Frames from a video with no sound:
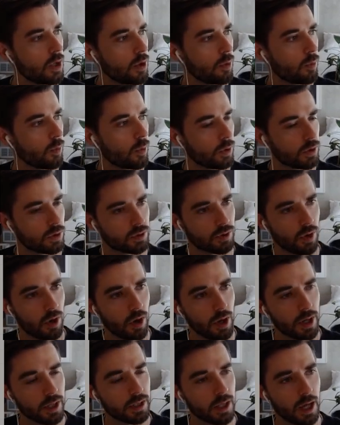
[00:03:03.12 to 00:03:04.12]
we're
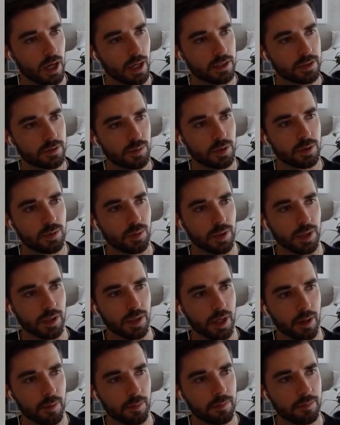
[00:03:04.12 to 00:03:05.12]
drawing lines between
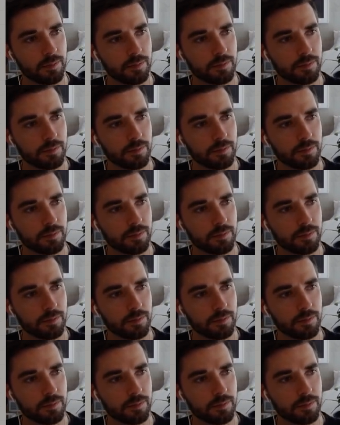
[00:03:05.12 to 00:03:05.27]
them,